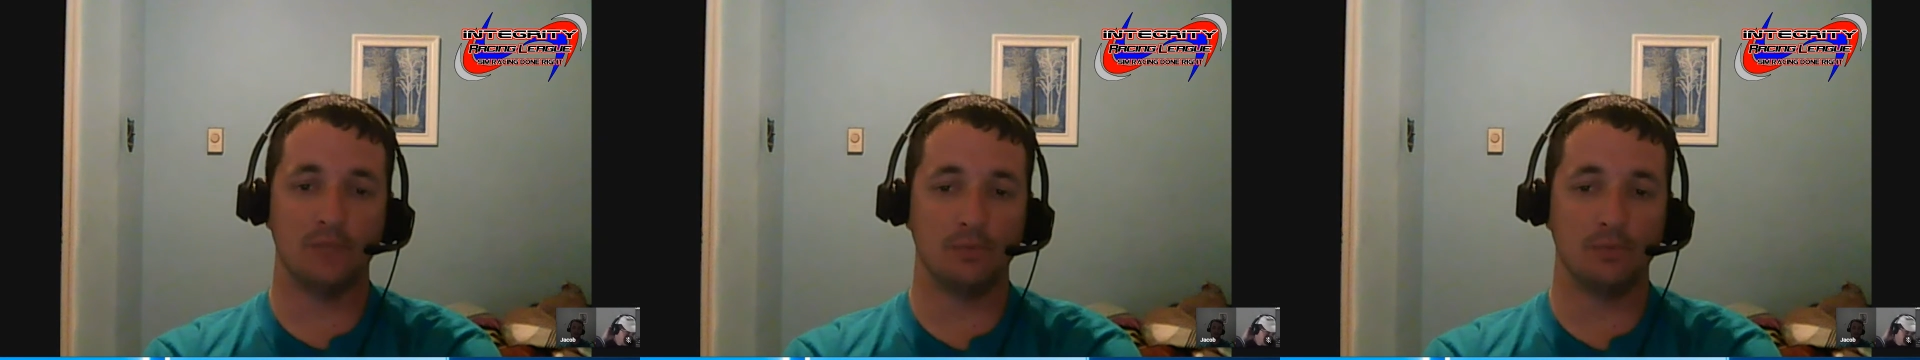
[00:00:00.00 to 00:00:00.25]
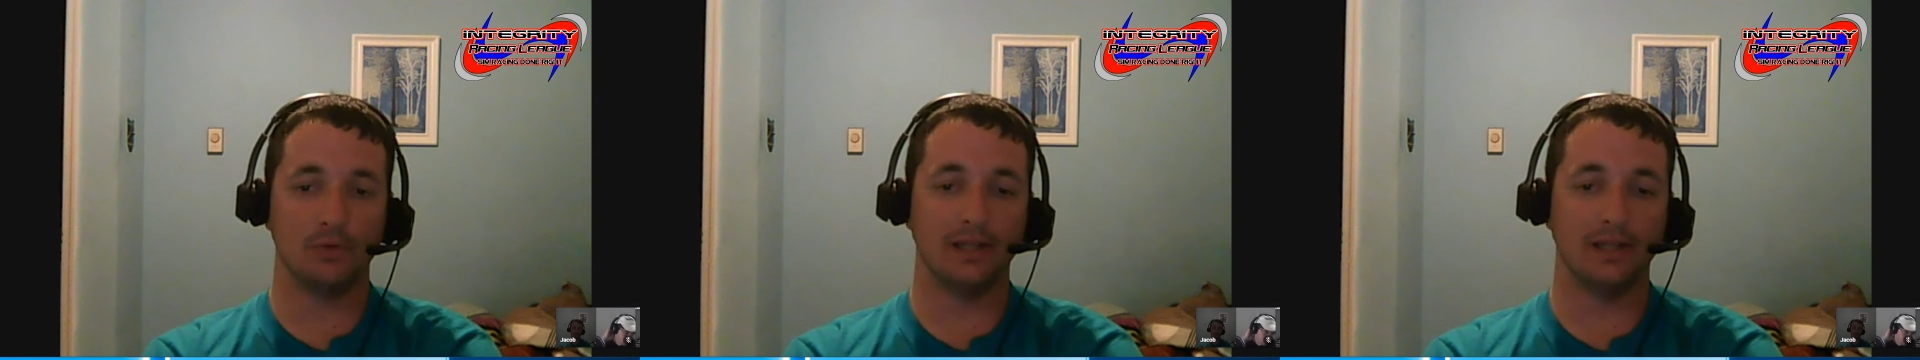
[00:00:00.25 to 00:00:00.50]

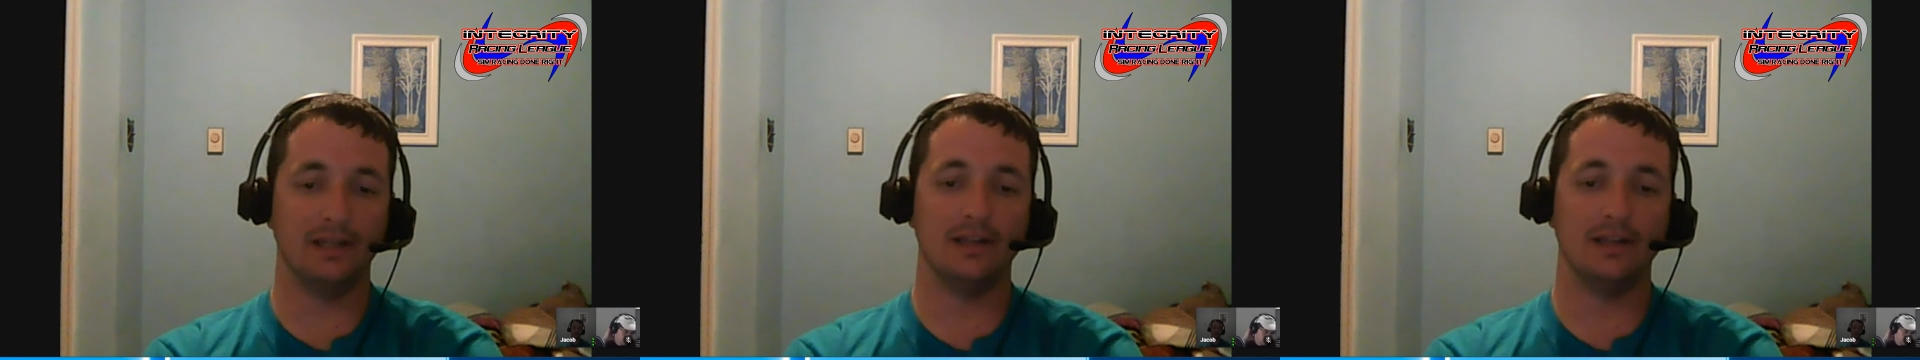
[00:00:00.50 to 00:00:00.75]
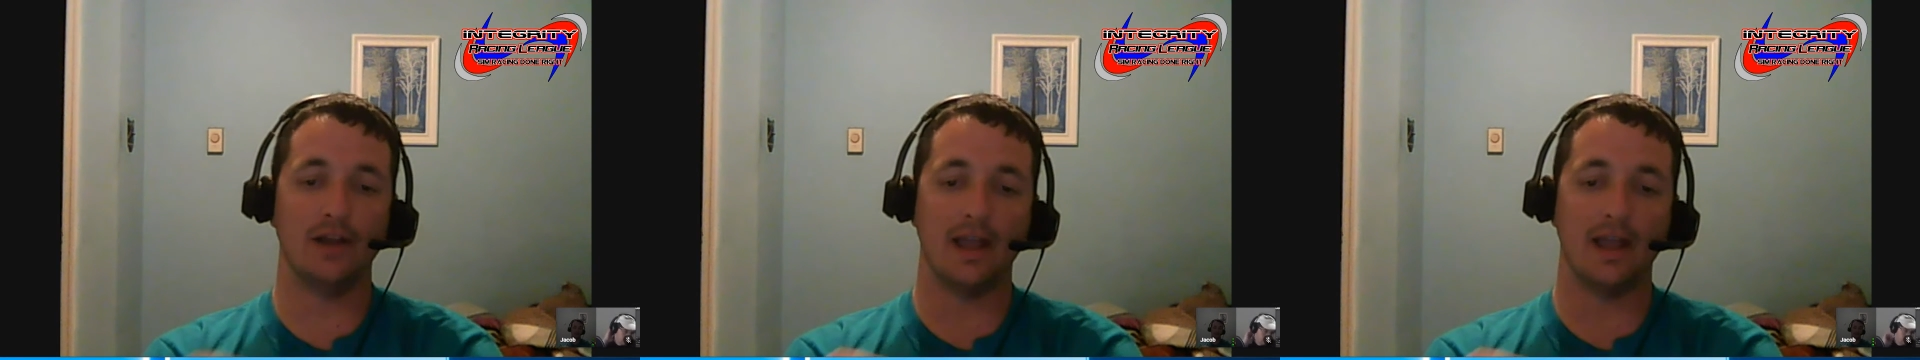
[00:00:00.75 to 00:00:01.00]
people
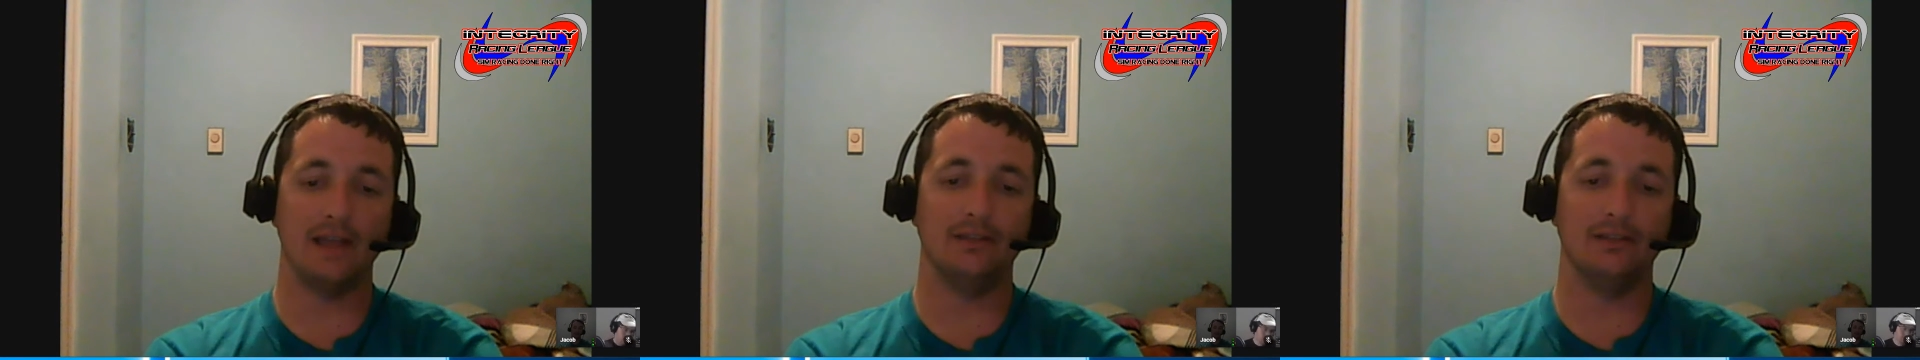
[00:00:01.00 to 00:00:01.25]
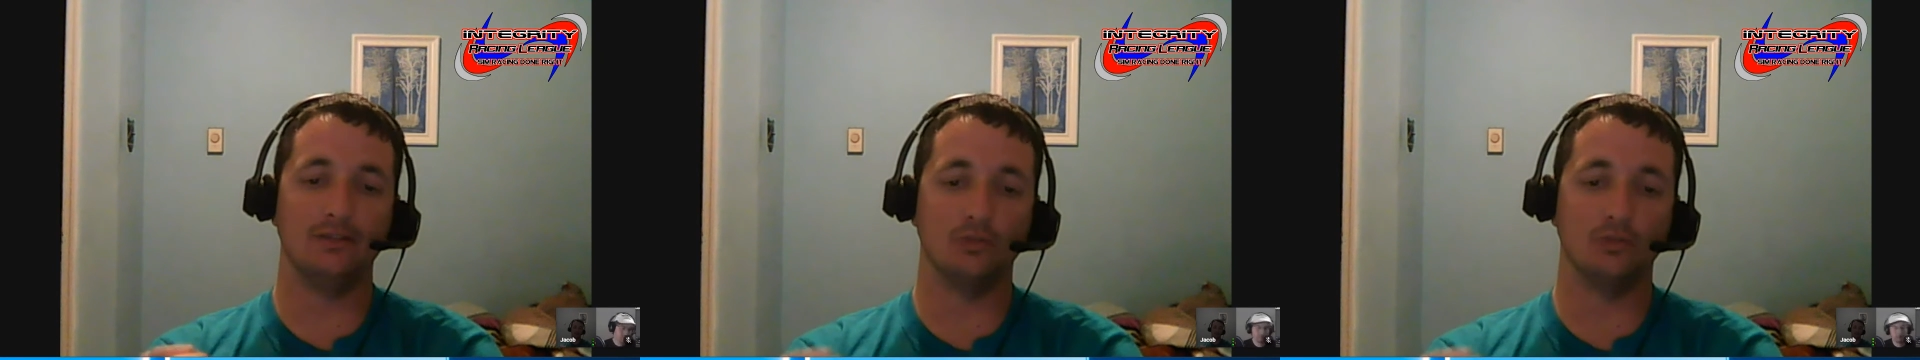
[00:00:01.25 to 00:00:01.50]
getting in their
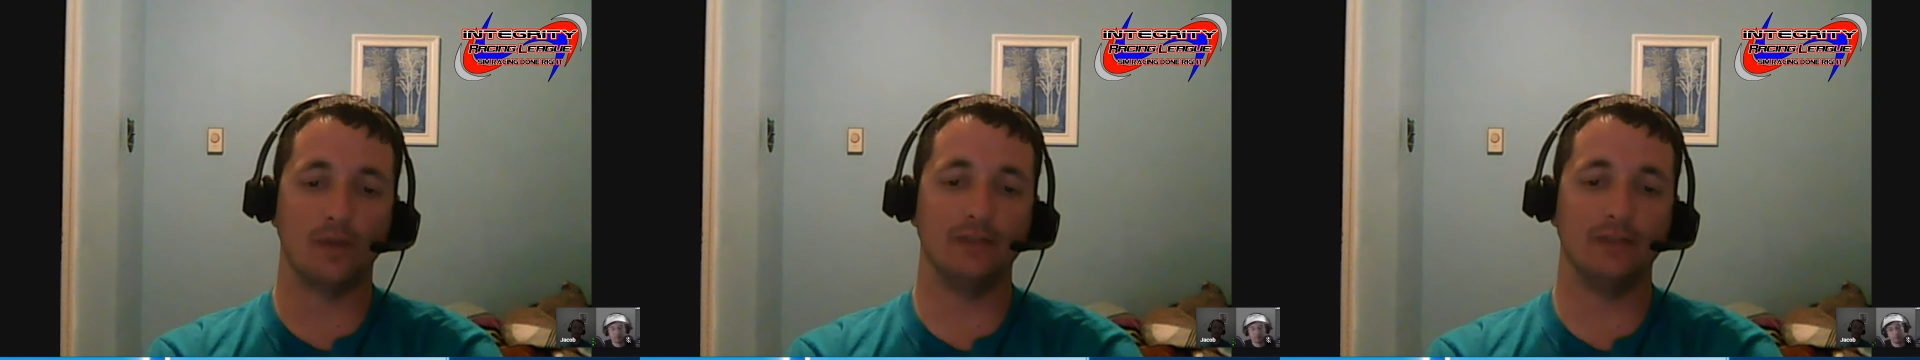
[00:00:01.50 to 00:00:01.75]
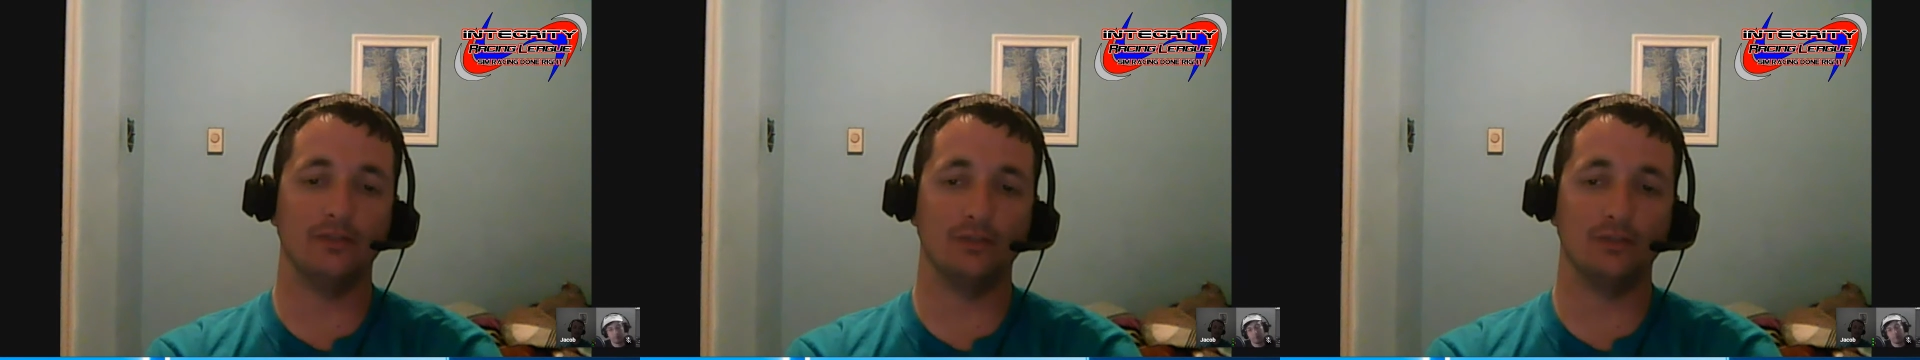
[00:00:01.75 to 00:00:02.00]
heads to
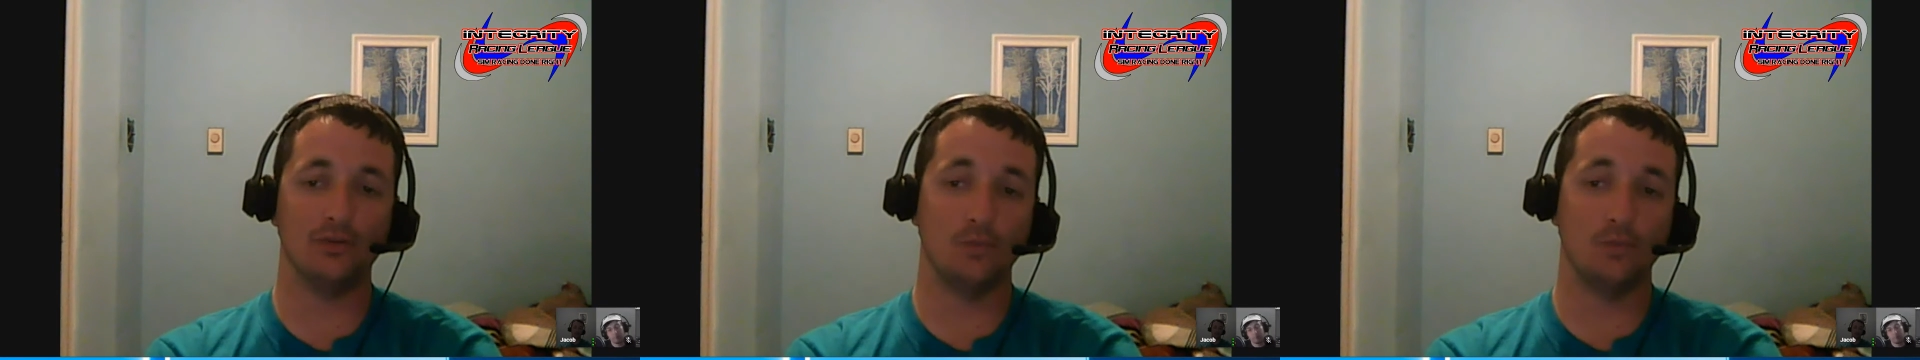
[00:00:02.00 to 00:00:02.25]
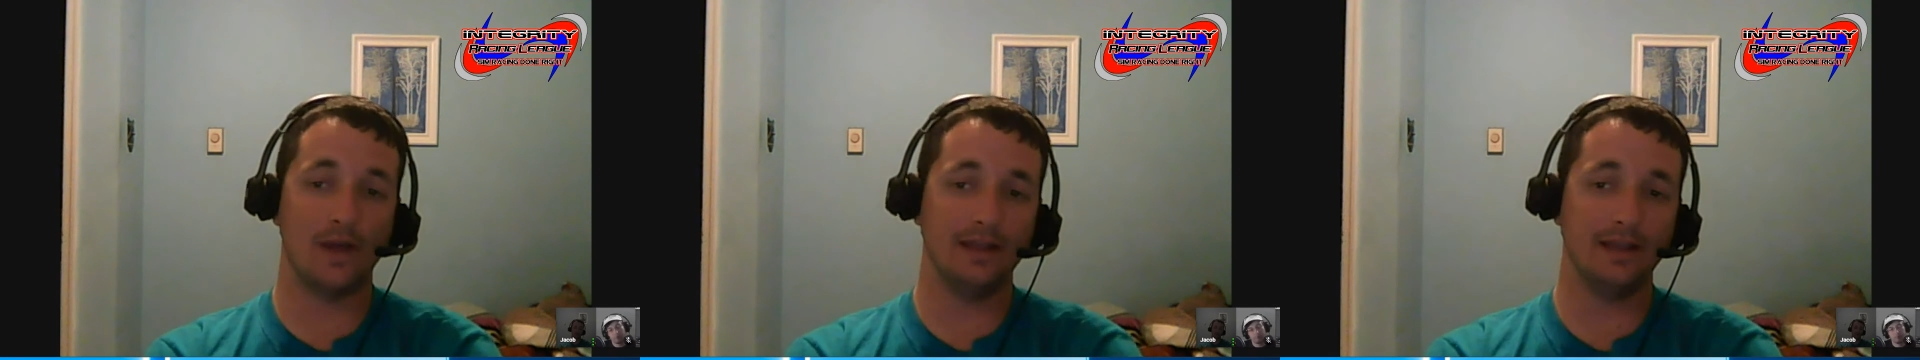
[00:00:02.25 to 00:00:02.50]
race a
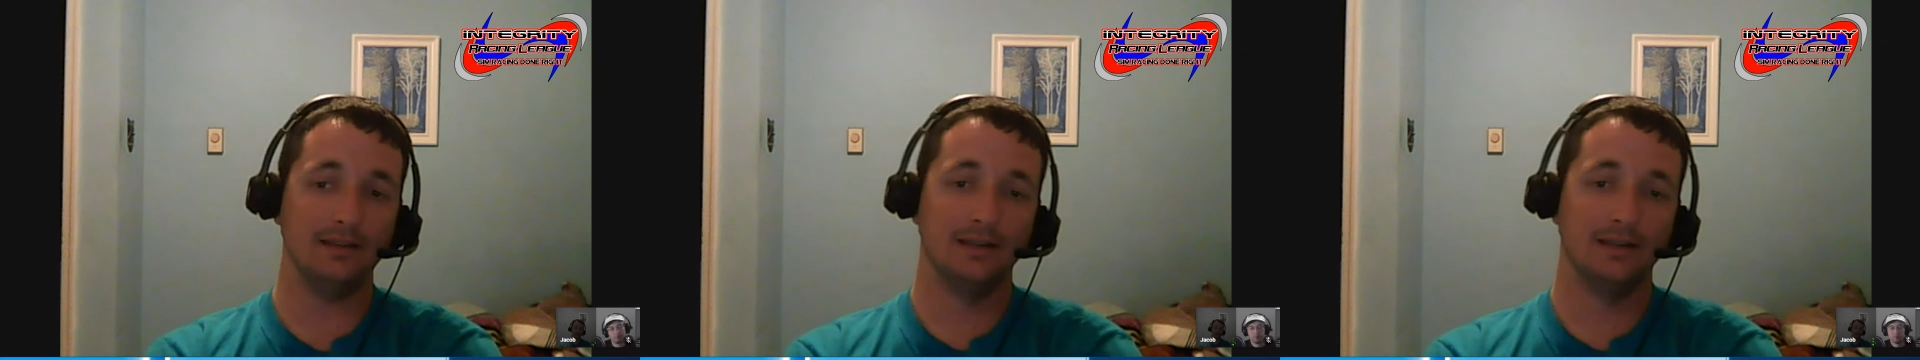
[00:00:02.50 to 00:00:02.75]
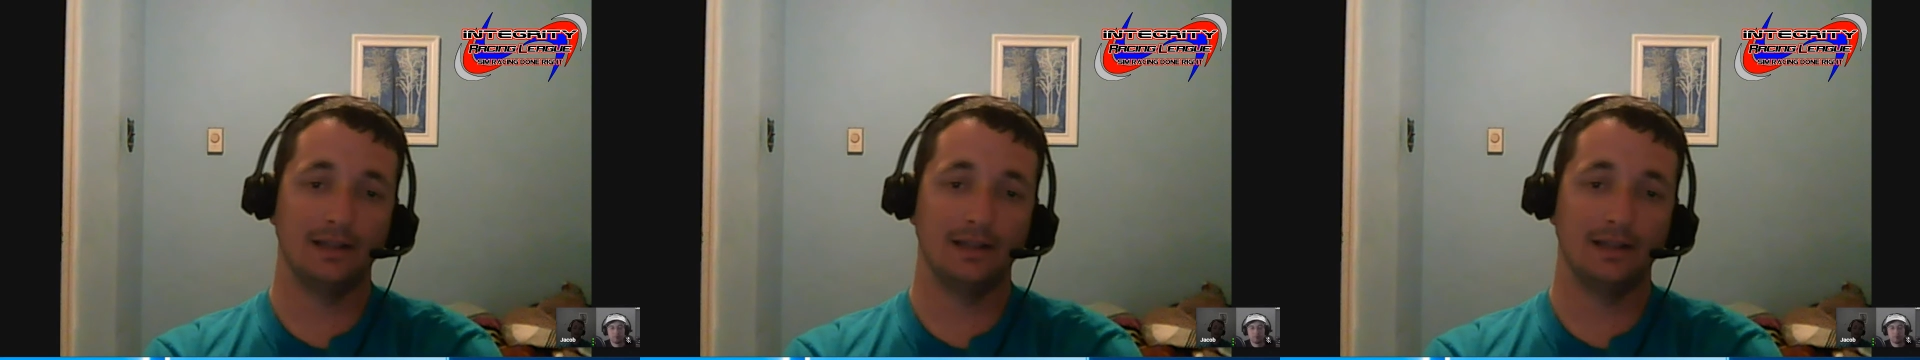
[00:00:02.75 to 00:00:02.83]
certain way,